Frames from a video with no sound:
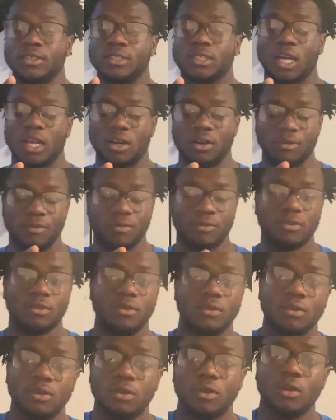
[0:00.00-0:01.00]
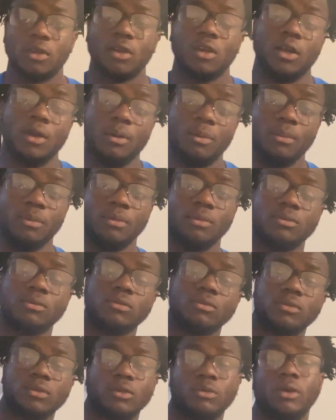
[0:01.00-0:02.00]
of style of
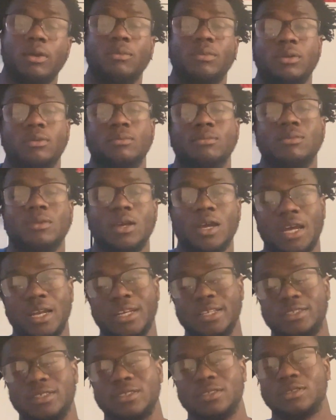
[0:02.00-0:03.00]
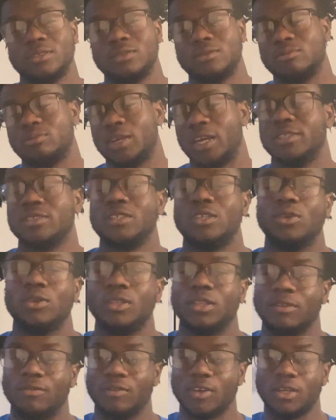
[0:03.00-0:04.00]
the way we at least
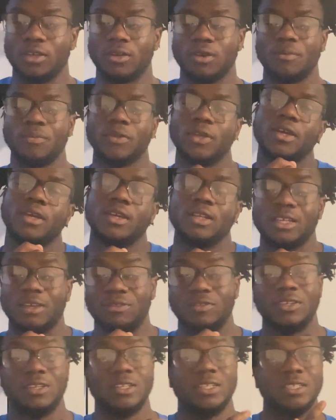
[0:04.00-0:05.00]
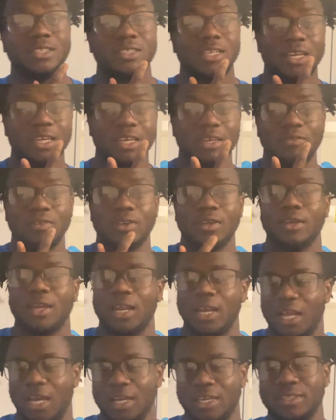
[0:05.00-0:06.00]
execute the video, definitely say give it a
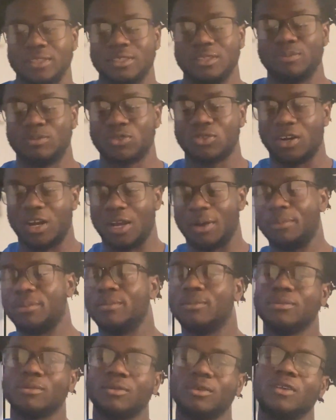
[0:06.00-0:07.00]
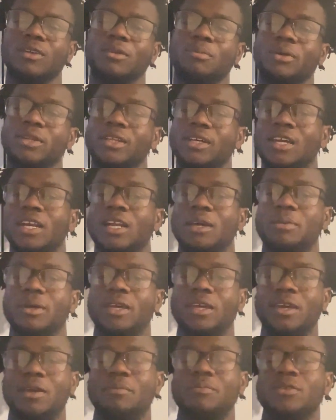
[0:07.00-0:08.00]
like and subscribe. I'll put the clip
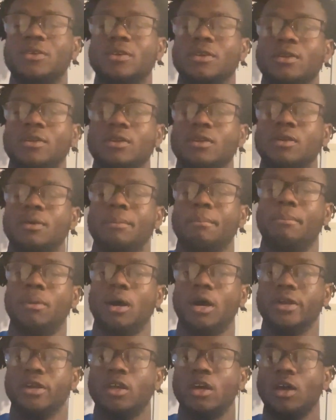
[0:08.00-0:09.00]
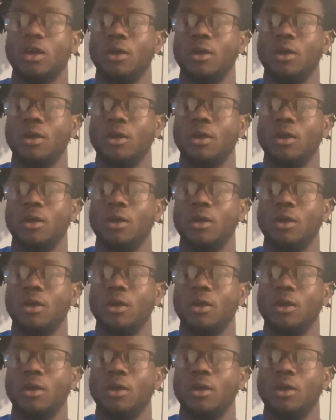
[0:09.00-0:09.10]
here. But